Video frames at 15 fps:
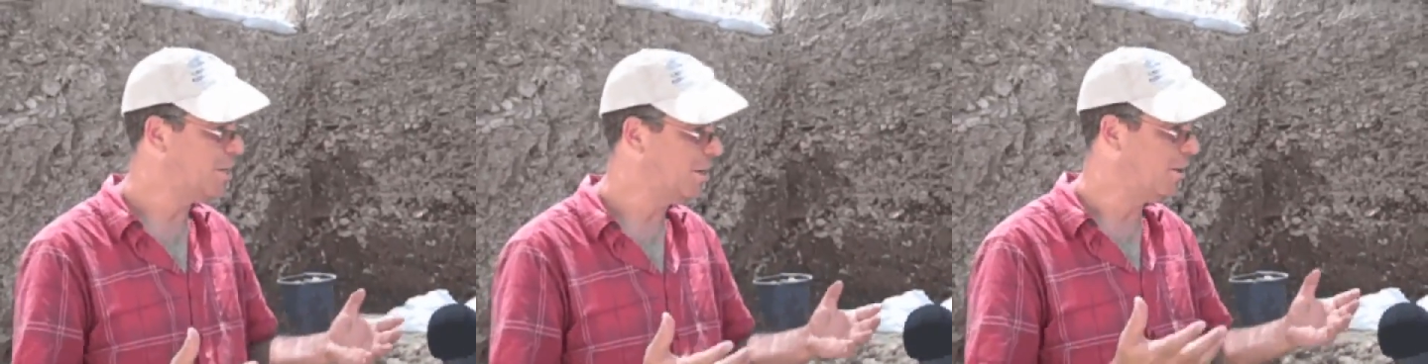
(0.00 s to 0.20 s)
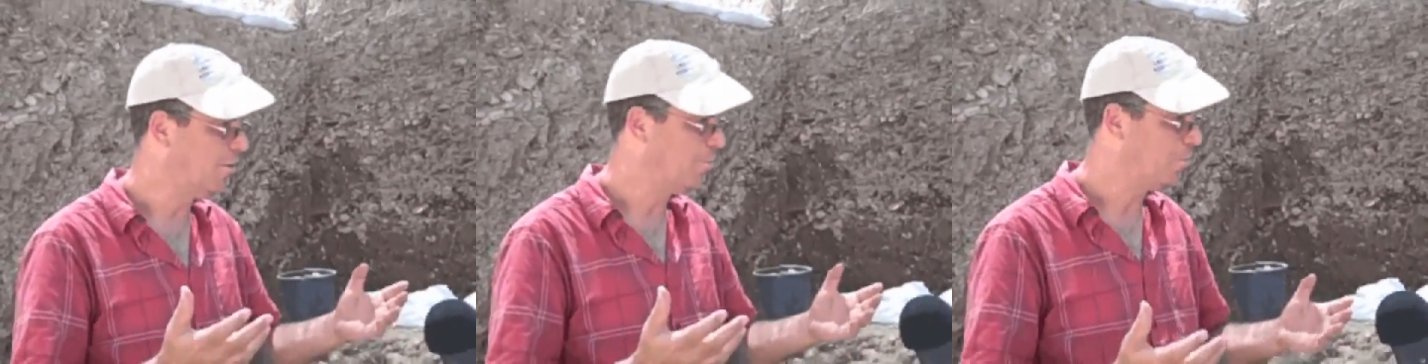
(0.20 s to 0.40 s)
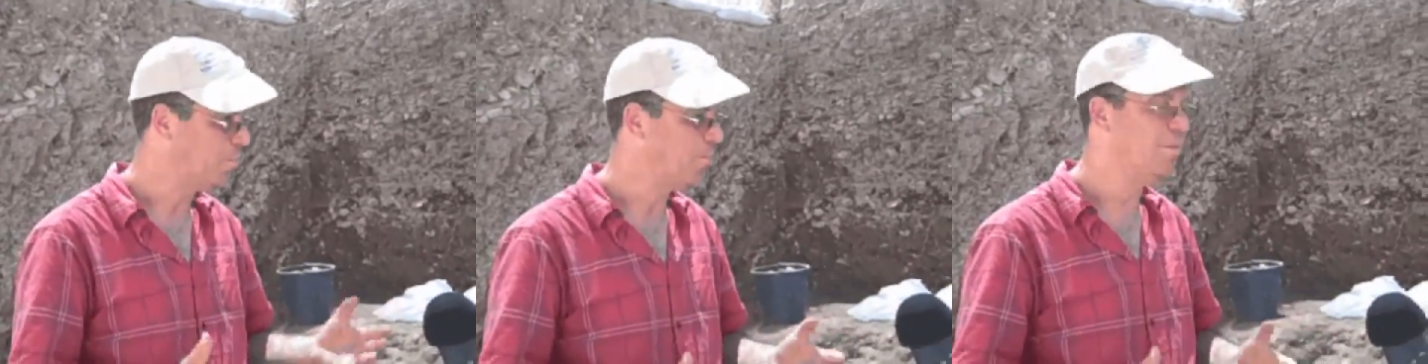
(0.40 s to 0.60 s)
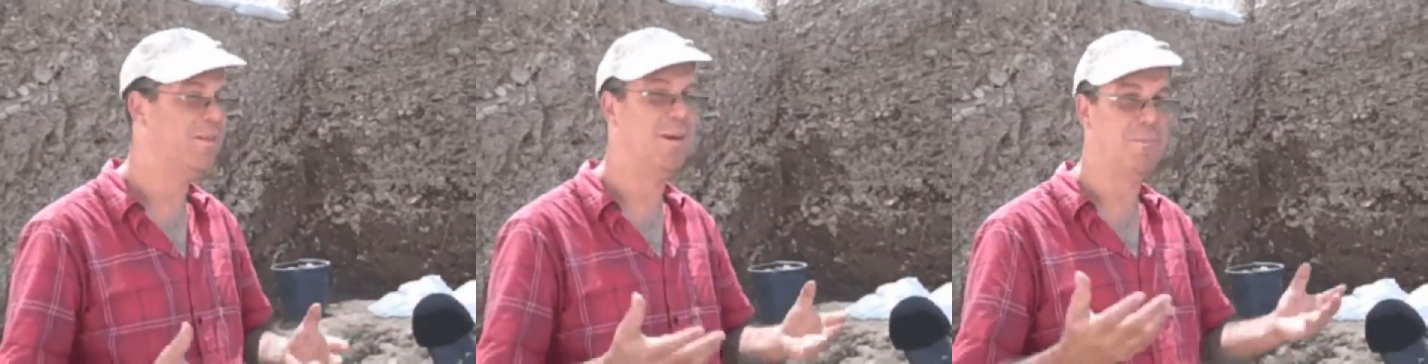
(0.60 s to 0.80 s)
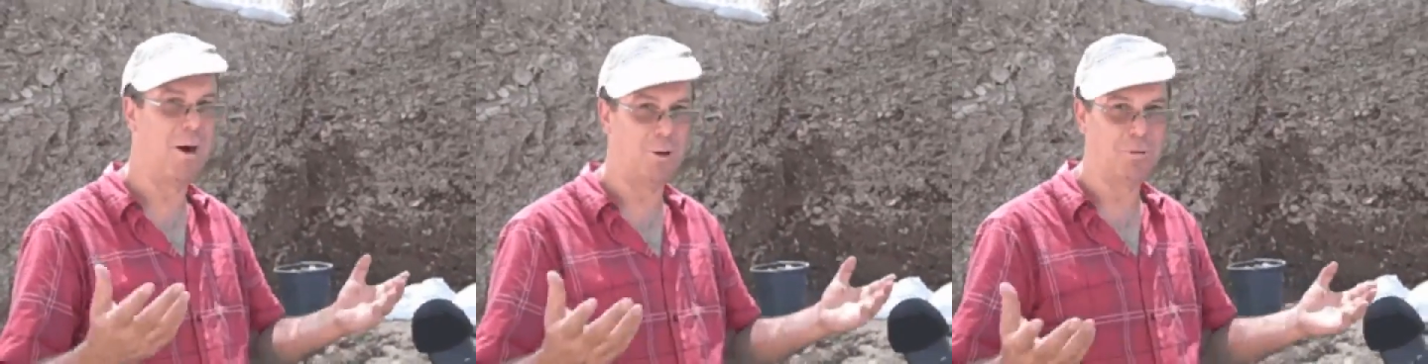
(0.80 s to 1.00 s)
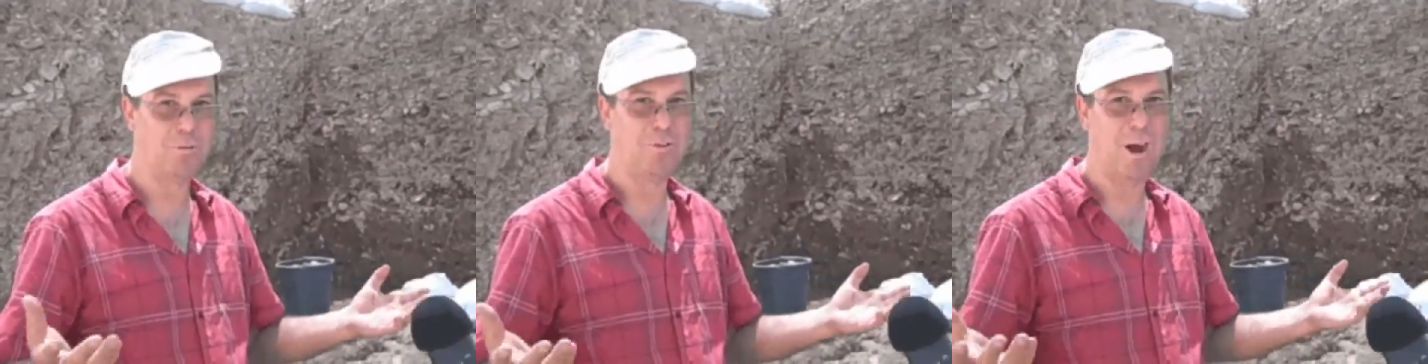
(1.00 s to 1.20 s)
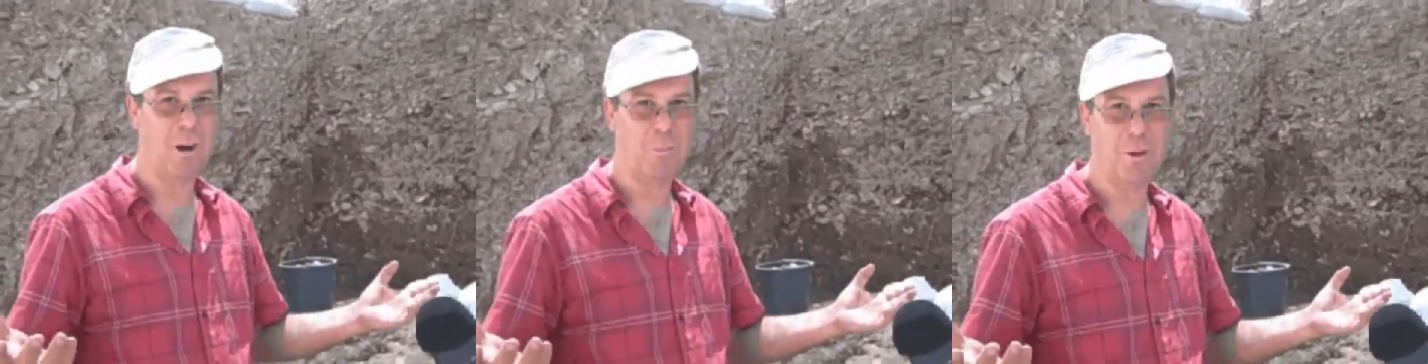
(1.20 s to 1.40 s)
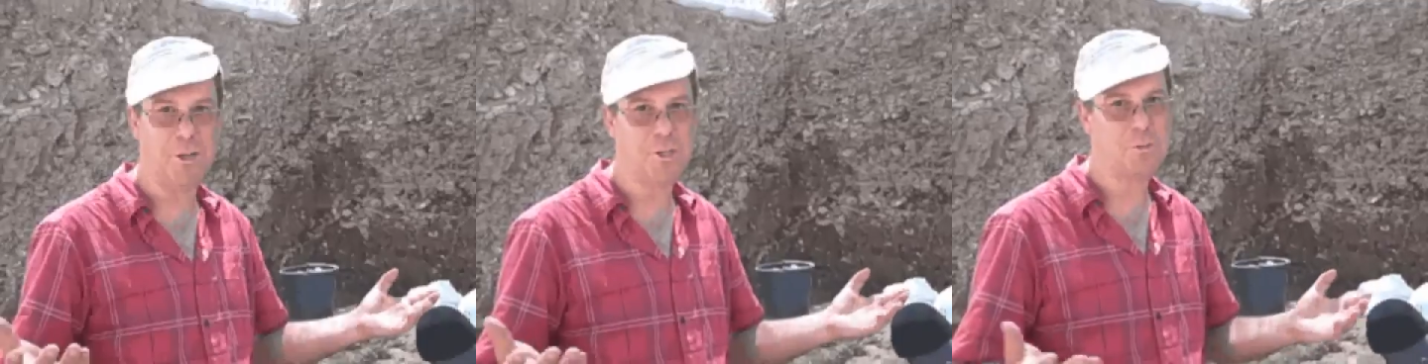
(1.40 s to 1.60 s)
a year. The amount of
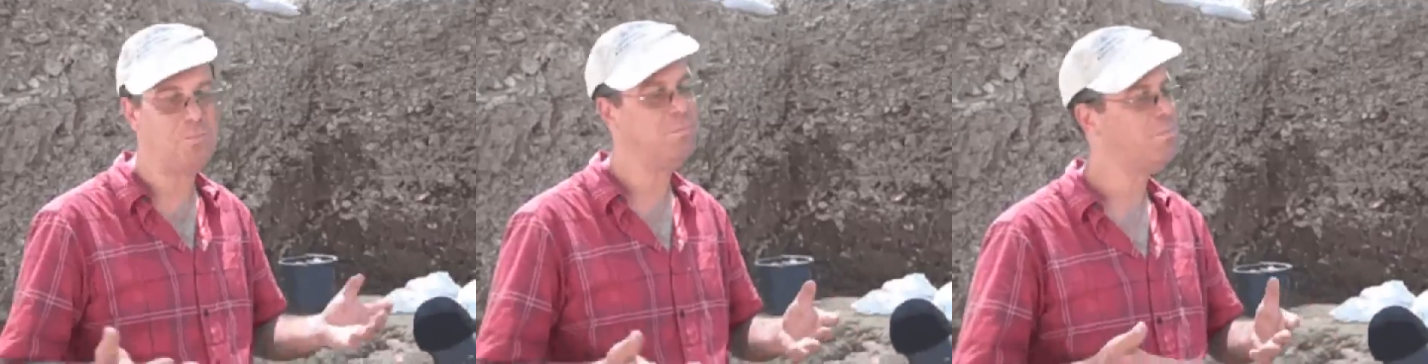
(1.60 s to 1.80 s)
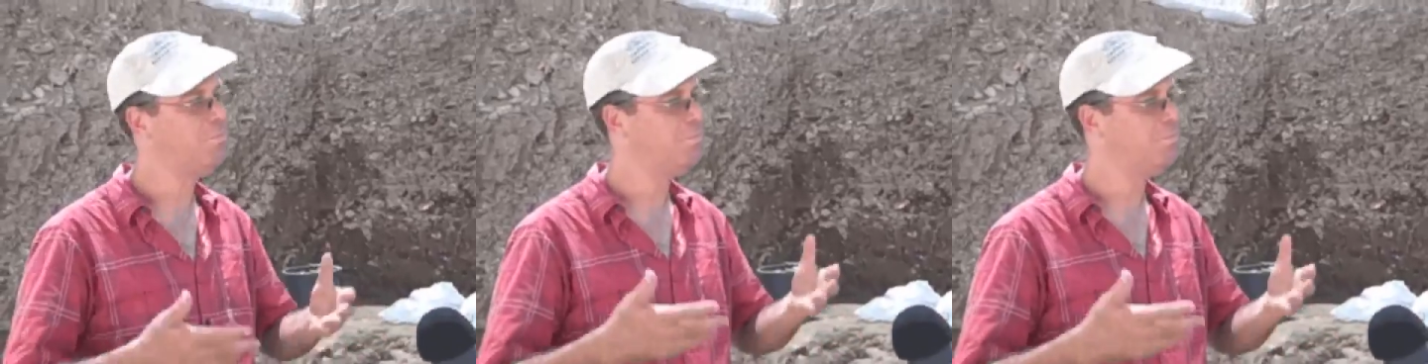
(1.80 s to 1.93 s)
garbage,